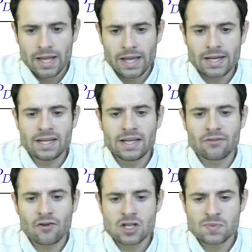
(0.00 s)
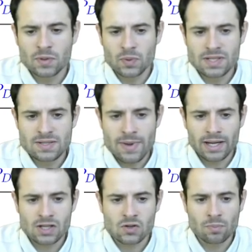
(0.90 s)
Any difference between
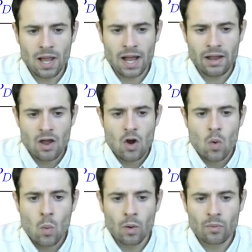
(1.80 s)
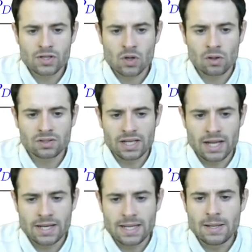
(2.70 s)
demand and supply will result
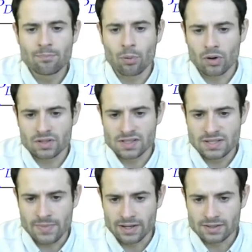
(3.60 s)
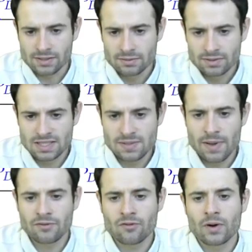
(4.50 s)
in import demand,
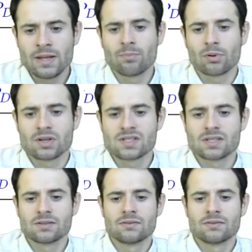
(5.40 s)
demand for imports.